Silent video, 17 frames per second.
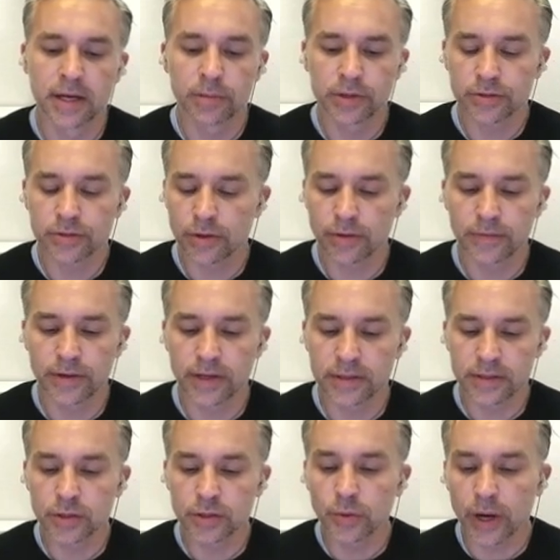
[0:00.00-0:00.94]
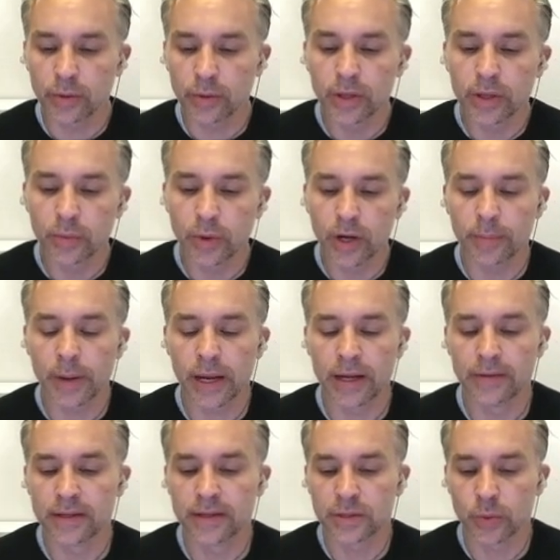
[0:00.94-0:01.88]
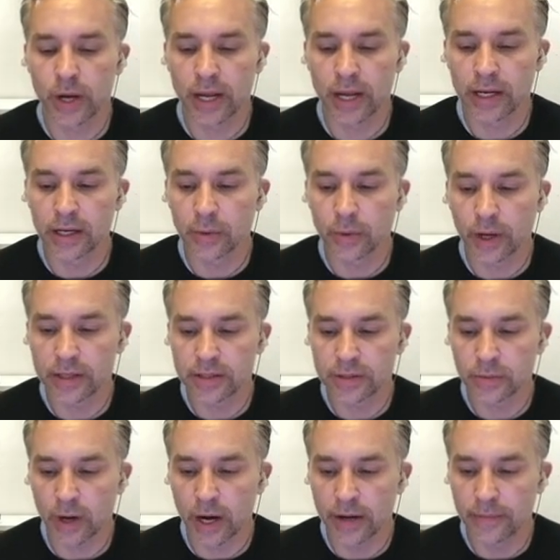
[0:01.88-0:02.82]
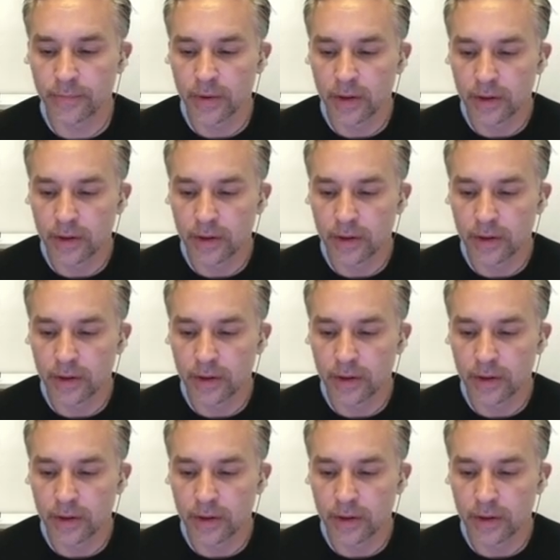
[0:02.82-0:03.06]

Short of it is, do I really want to paint this way anyways, right?